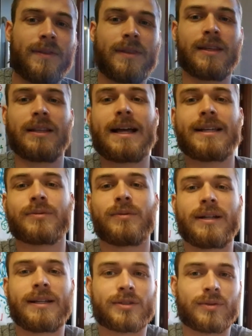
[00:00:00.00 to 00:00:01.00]
The last
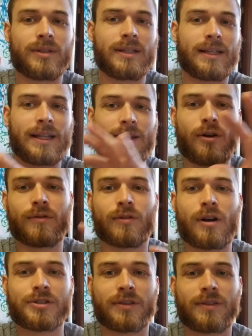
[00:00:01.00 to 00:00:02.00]
one is really like
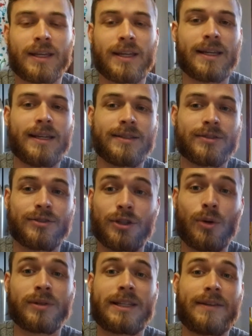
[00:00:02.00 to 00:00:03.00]
overarching thing is
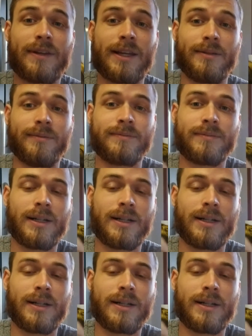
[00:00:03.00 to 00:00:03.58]
don't give in.